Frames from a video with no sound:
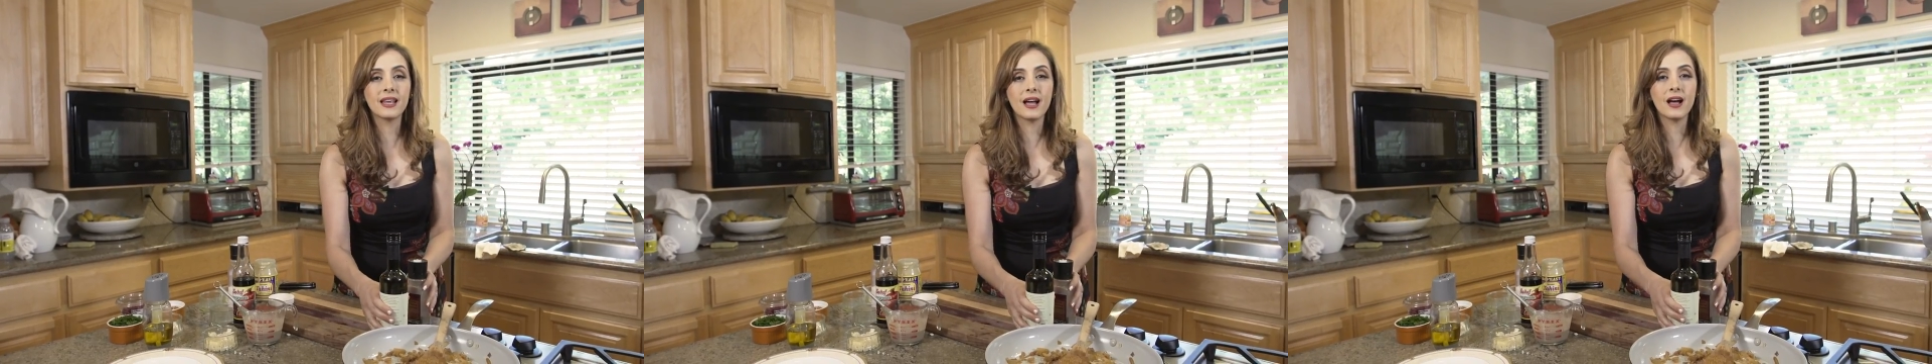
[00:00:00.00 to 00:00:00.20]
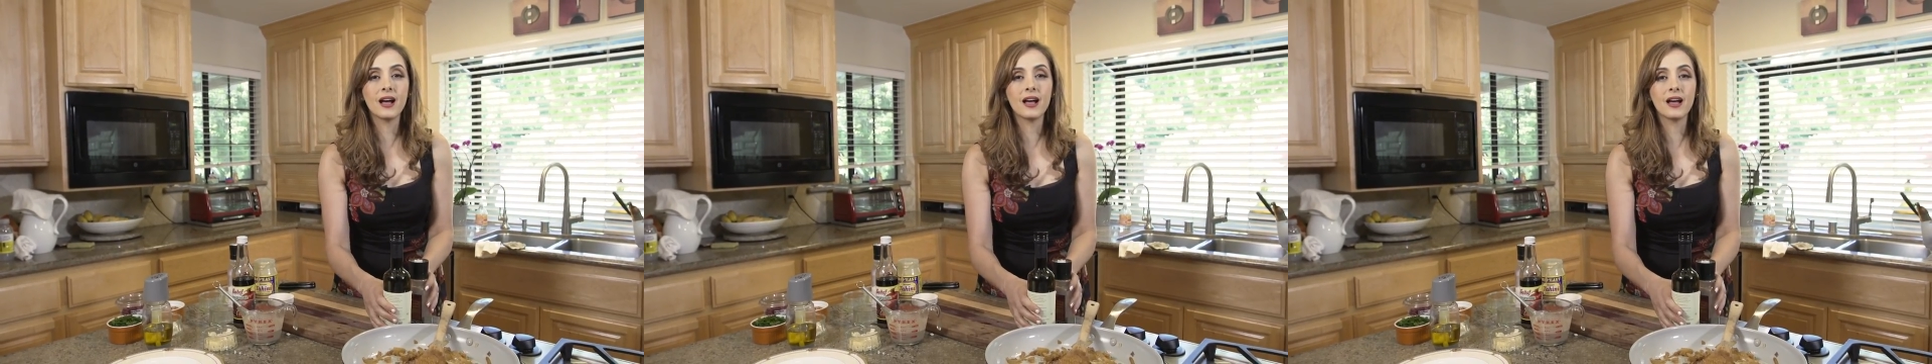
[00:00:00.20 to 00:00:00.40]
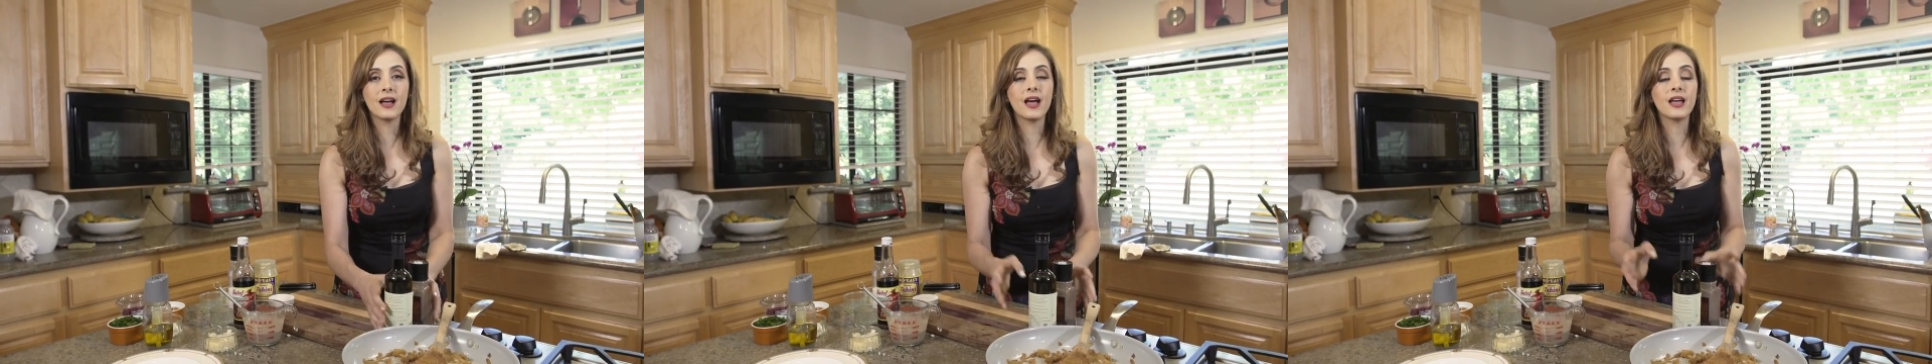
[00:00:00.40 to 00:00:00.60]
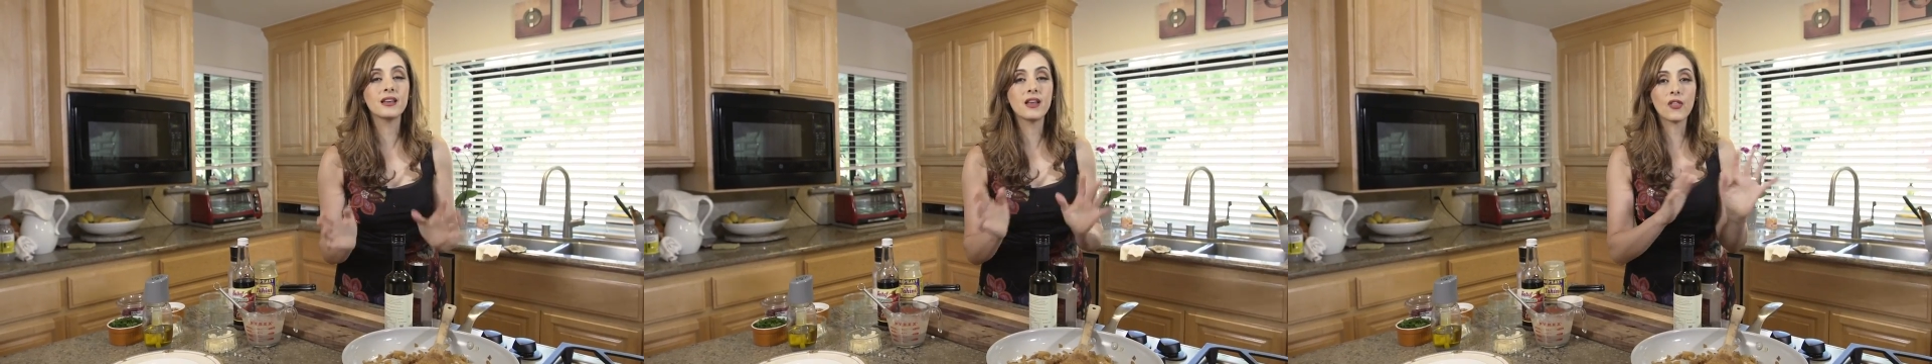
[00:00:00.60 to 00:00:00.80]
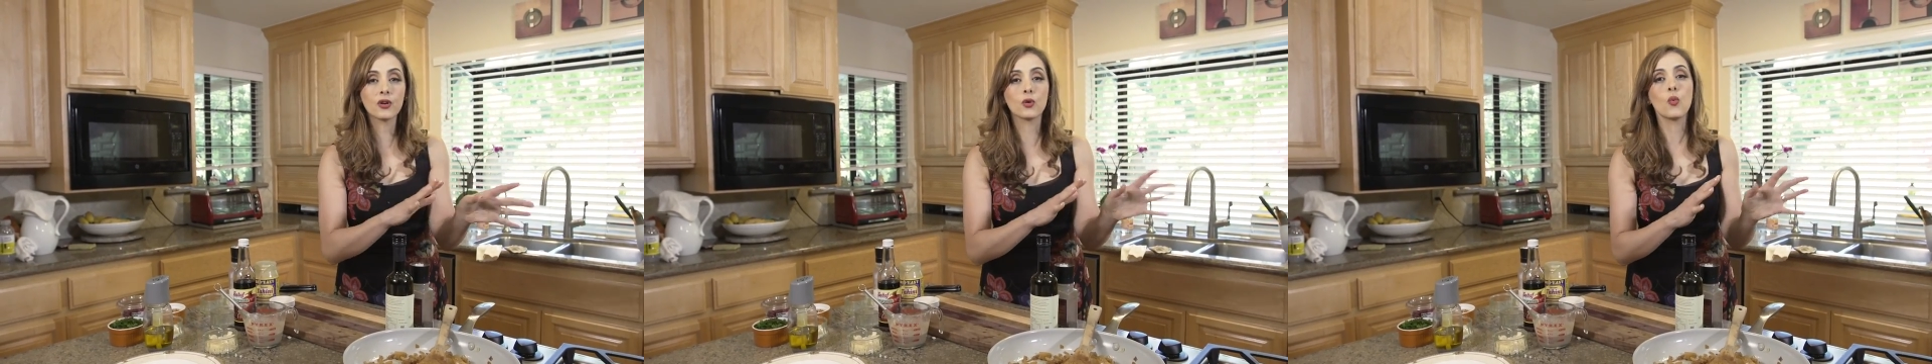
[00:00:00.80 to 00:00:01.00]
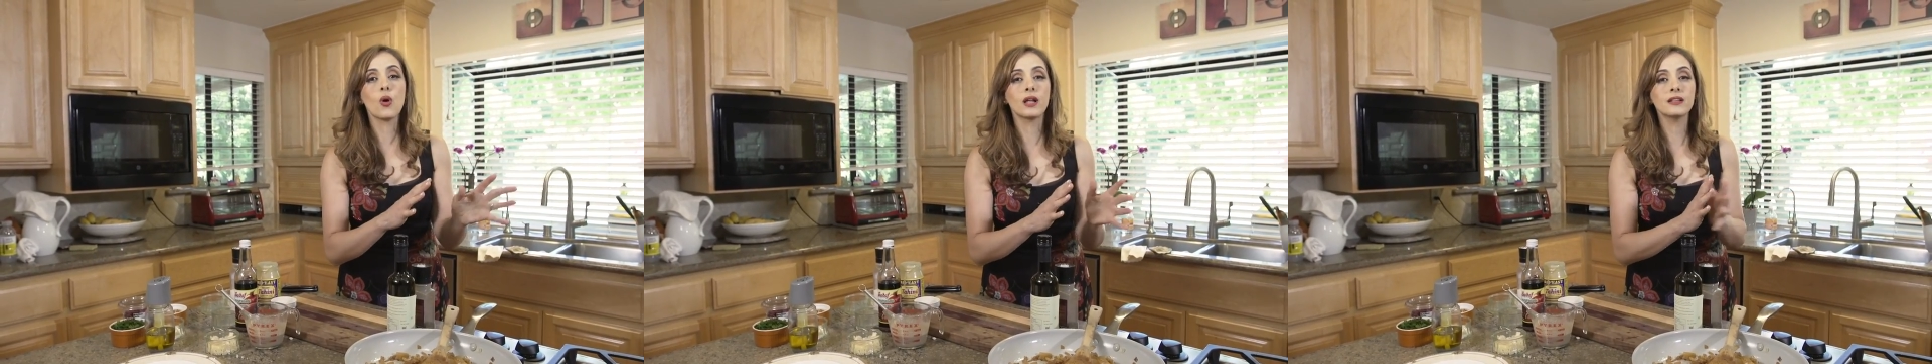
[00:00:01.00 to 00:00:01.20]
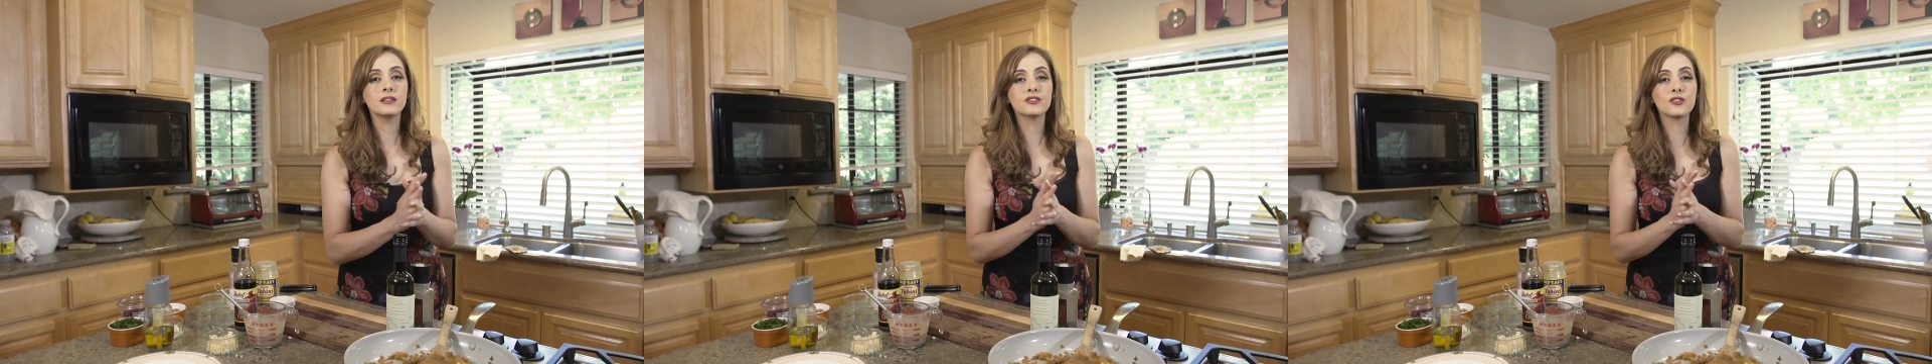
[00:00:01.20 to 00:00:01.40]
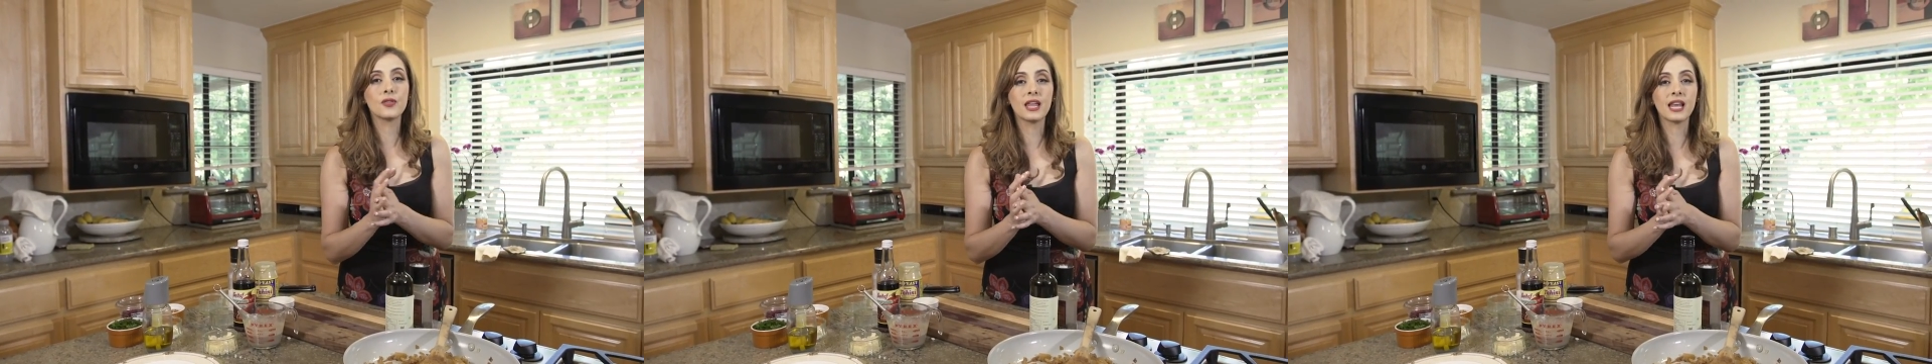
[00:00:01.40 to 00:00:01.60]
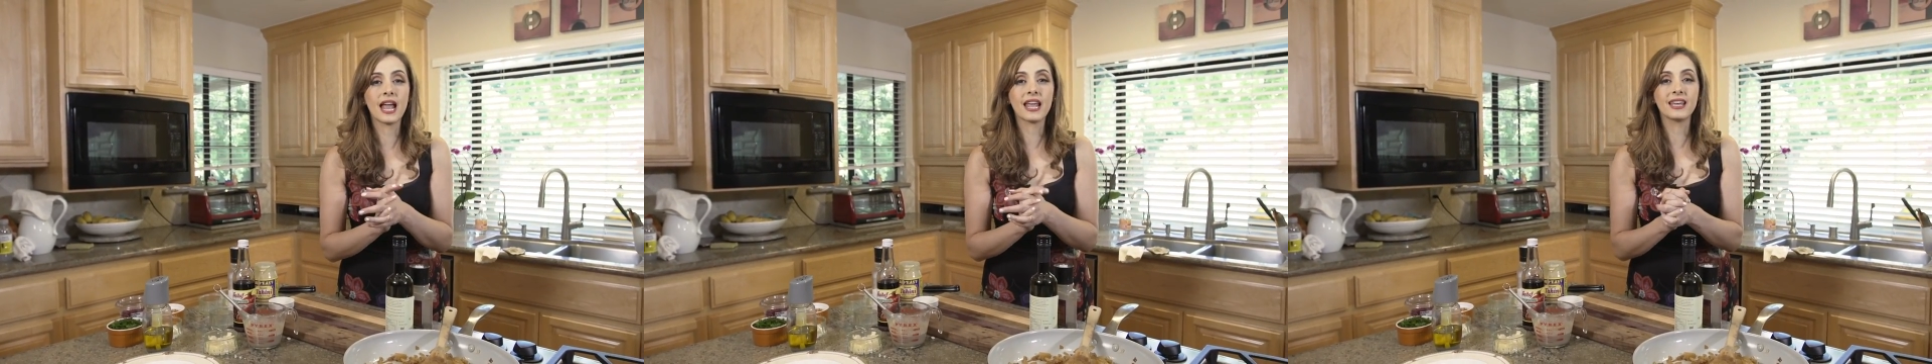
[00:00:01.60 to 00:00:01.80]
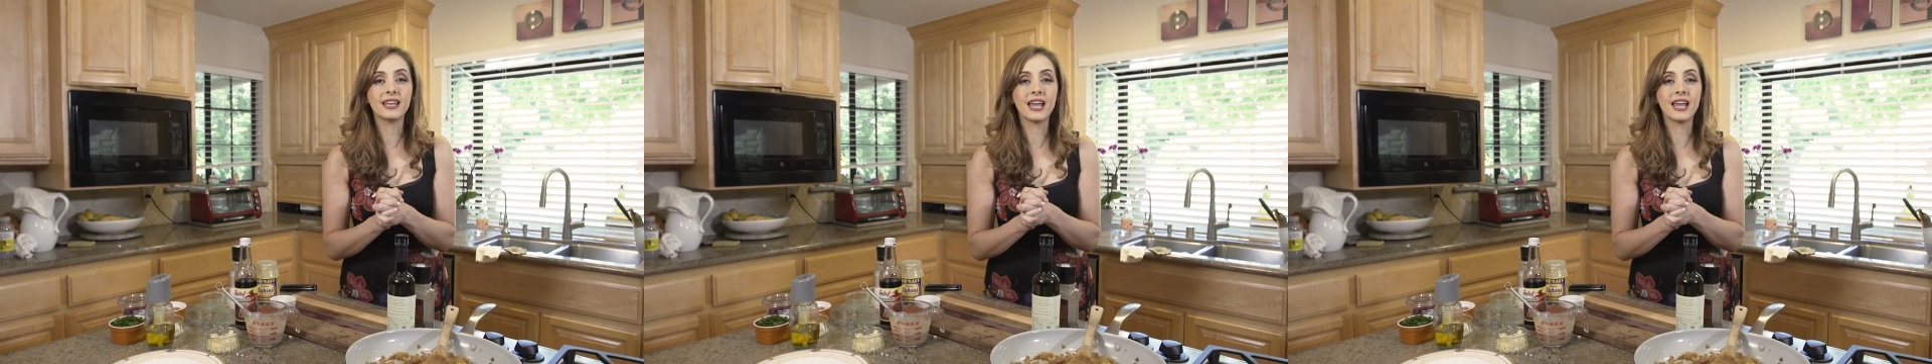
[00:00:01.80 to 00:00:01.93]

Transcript: another one so that I could